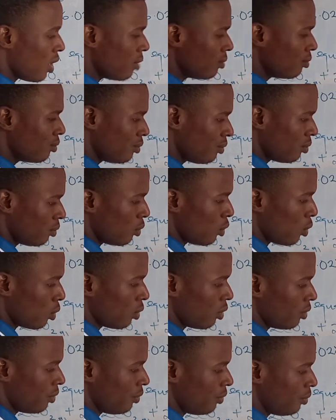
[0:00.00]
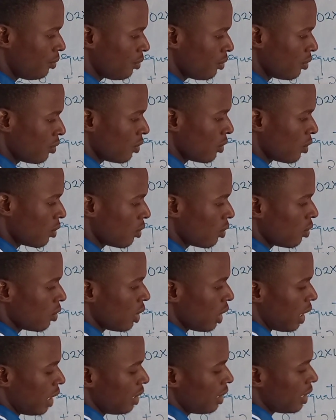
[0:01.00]
1 mole,
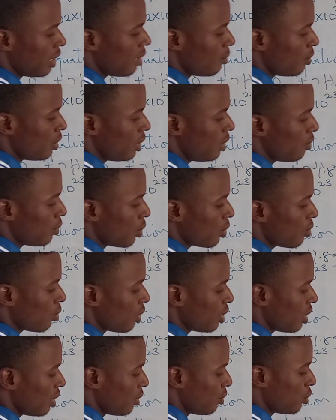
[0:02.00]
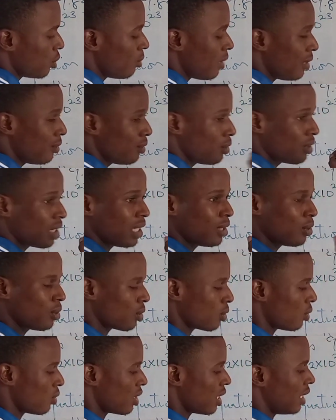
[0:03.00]
are you getting? Give us what? From
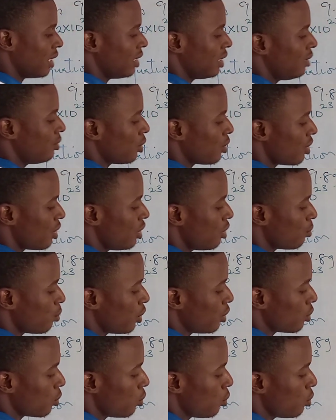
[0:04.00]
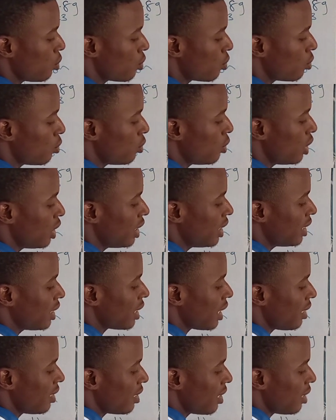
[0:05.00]
Avogadro's constant, give us 6.02
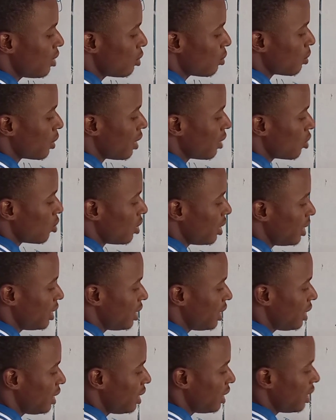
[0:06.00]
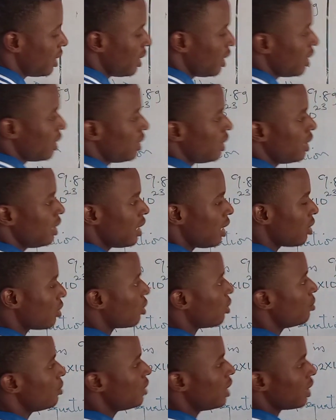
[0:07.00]
times 10 to the power 23. Then
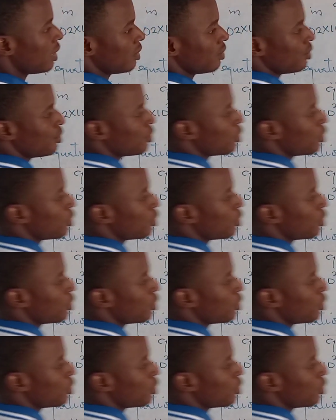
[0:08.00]
now come down